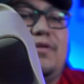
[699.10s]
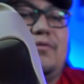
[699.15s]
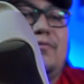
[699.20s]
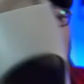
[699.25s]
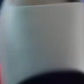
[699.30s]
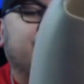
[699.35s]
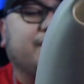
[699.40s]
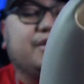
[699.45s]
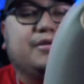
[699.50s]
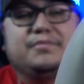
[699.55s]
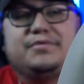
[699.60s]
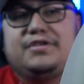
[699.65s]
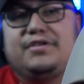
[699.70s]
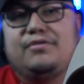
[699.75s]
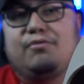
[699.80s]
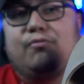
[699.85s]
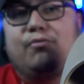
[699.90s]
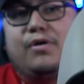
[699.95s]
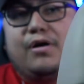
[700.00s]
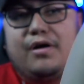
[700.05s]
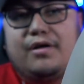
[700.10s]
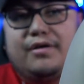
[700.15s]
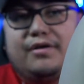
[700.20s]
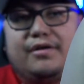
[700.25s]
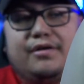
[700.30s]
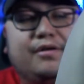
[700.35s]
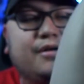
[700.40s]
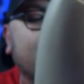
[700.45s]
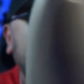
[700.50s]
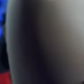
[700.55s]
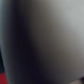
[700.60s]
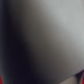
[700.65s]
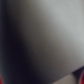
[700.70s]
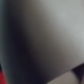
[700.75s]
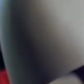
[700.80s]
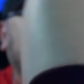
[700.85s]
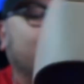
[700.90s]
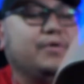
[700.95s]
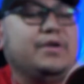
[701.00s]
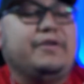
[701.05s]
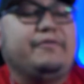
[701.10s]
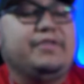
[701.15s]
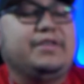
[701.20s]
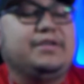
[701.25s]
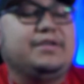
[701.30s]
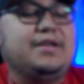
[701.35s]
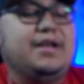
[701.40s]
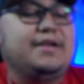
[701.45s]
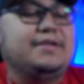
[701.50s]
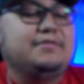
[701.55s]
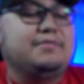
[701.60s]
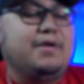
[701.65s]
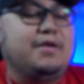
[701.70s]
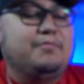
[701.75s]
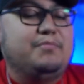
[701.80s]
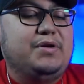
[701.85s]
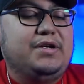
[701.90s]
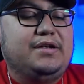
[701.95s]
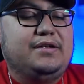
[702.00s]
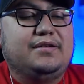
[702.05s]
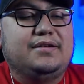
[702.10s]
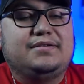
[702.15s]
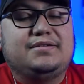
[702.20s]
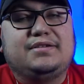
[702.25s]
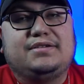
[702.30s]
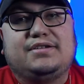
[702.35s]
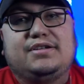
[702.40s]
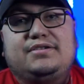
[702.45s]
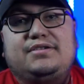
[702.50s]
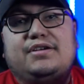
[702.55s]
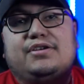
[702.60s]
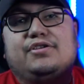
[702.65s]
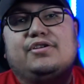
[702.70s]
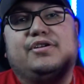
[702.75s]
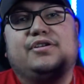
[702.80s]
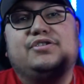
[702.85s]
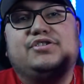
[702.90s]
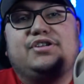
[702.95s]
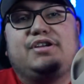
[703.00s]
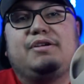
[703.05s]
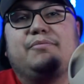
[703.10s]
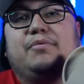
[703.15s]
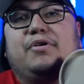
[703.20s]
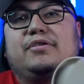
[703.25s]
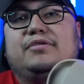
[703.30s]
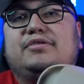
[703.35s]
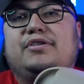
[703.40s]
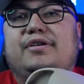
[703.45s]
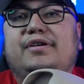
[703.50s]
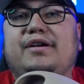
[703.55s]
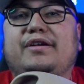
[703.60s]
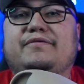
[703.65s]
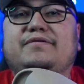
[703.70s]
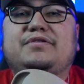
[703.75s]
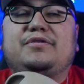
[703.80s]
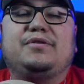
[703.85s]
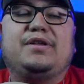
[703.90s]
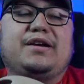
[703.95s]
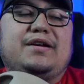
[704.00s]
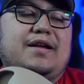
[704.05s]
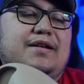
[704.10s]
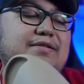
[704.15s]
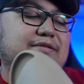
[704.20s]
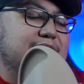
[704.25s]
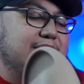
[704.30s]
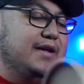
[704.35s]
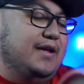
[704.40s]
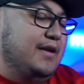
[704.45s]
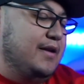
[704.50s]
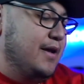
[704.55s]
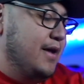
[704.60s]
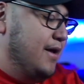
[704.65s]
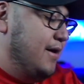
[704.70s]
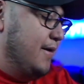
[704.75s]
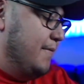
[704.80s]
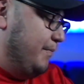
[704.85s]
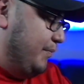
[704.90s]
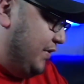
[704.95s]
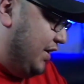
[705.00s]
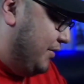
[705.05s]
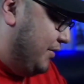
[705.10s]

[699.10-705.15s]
wearing them to the water or whatever the case may be. This is just a good cheap alternative. So like I said, I